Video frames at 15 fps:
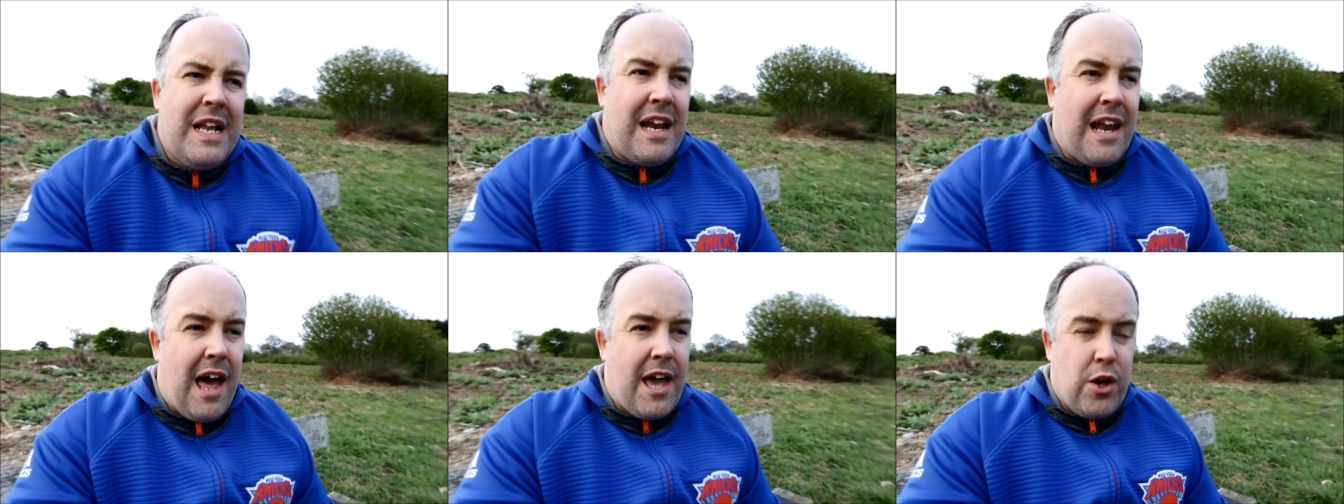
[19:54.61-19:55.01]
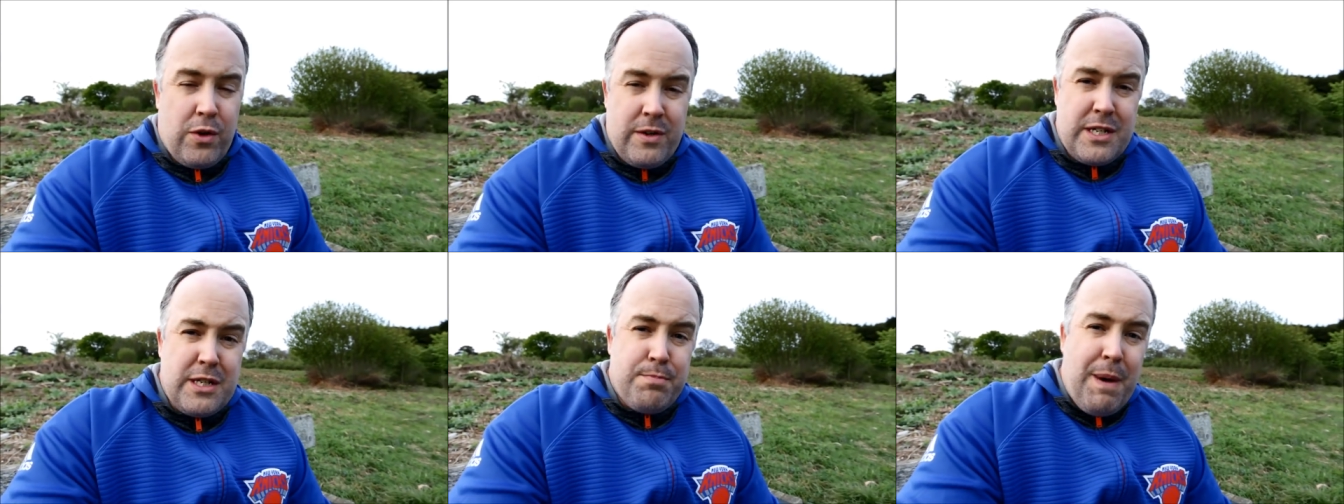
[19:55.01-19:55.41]
like
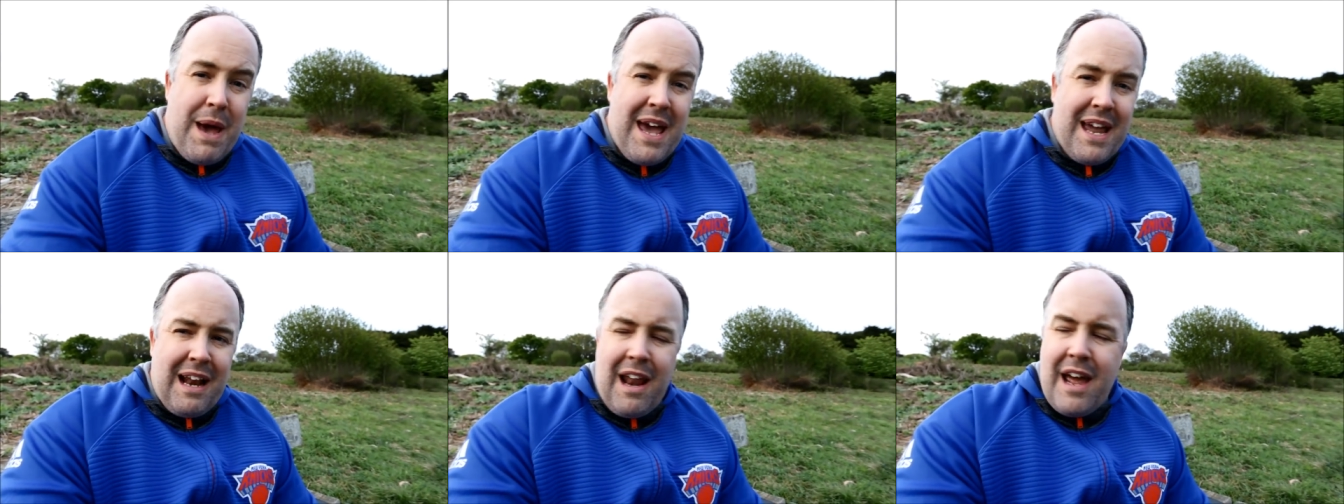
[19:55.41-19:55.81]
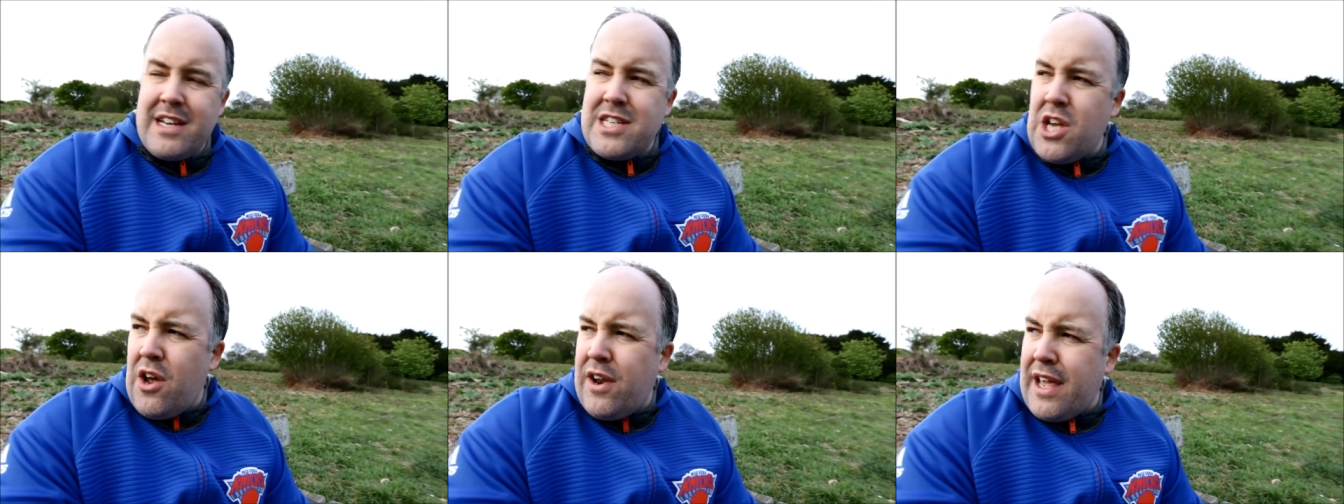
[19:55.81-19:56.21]
on spec,
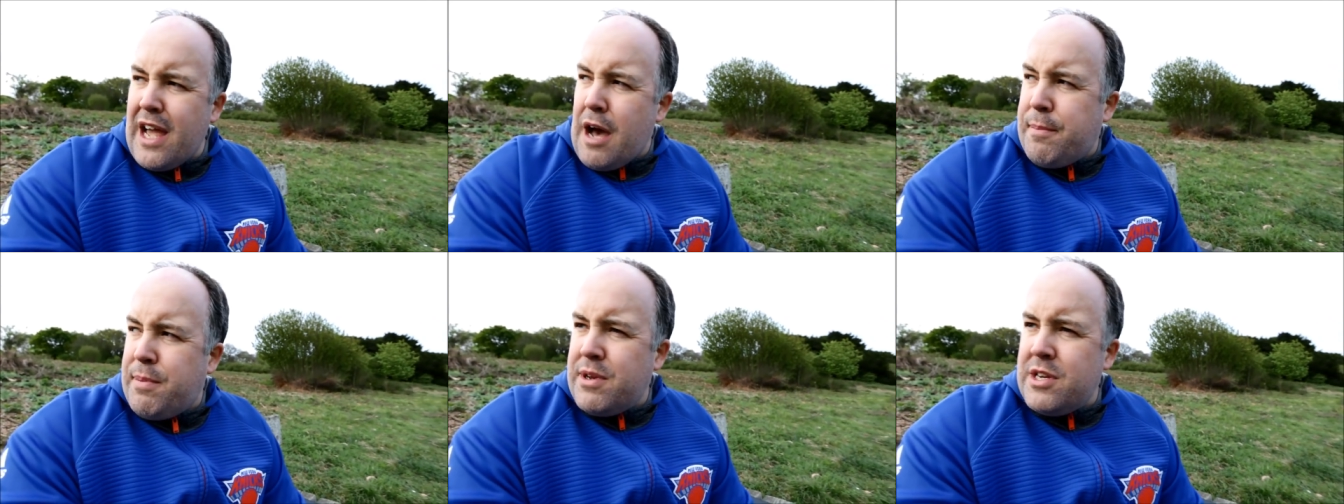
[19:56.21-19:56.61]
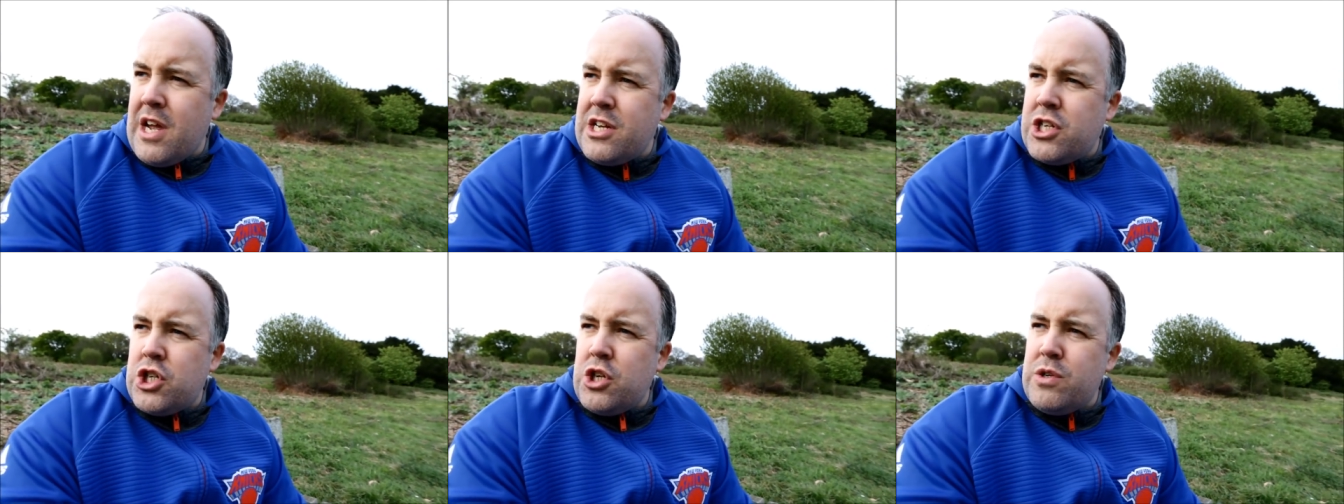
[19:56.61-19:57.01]
like turning up
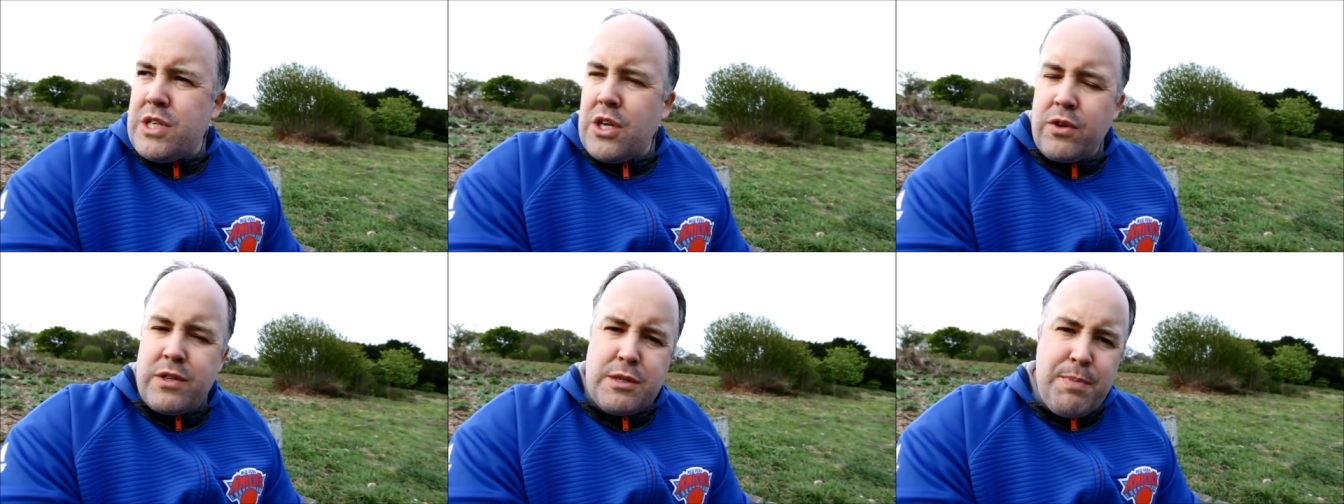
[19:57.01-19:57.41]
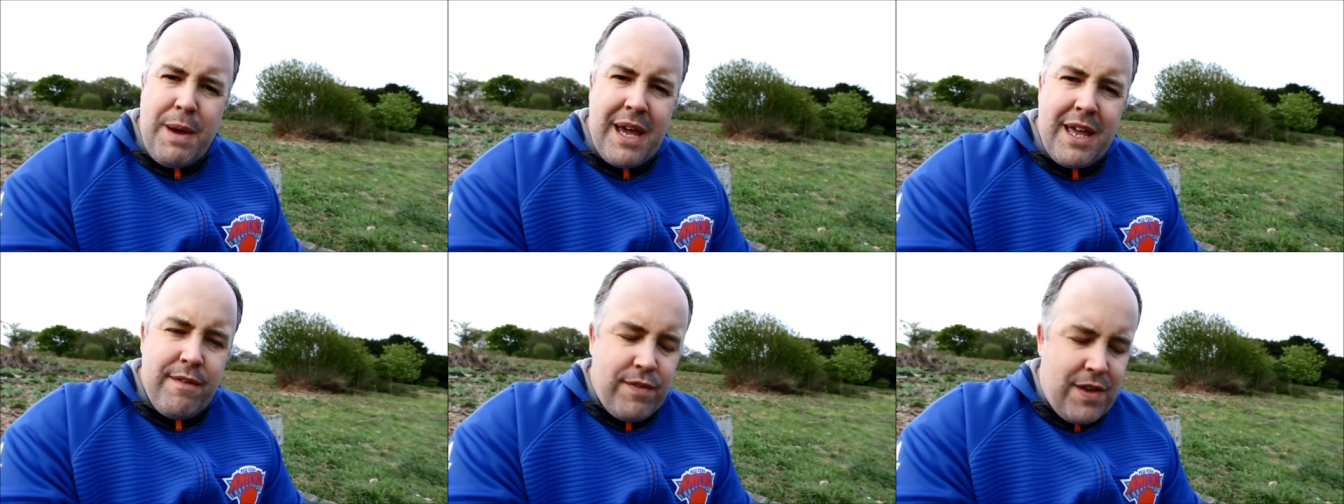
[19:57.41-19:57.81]
and shooting on
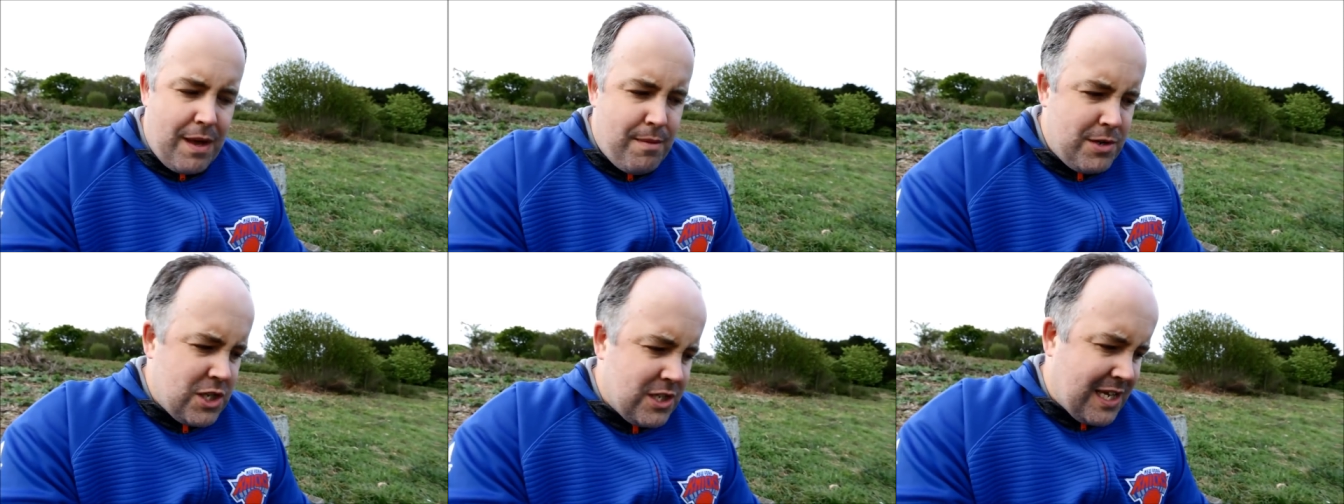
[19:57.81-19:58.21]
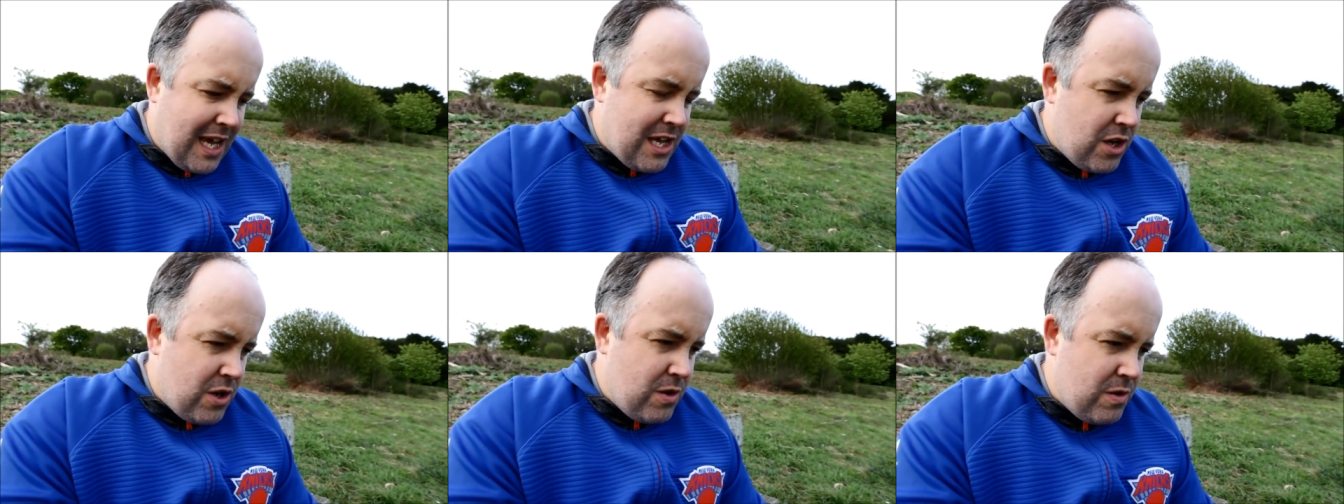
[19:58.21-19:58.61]
spec if your images
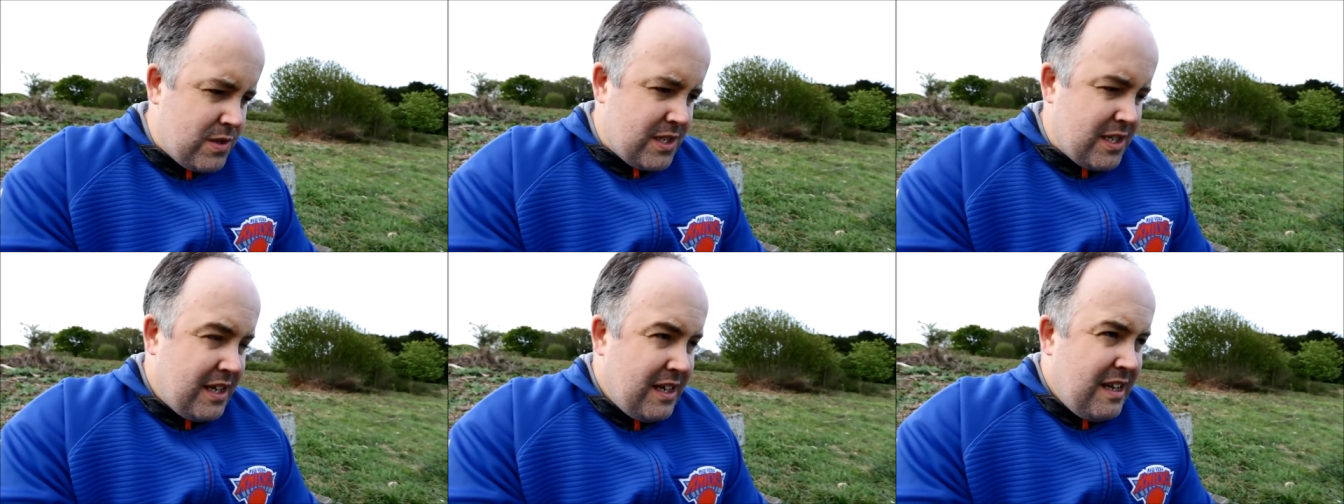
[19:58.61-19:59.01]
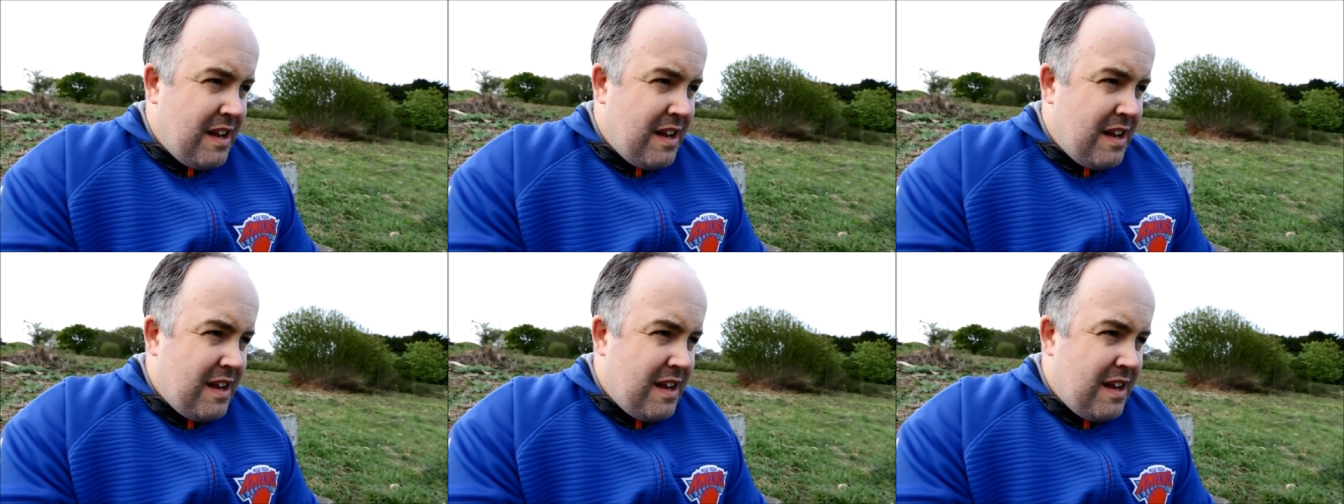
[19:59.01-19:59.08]
get used,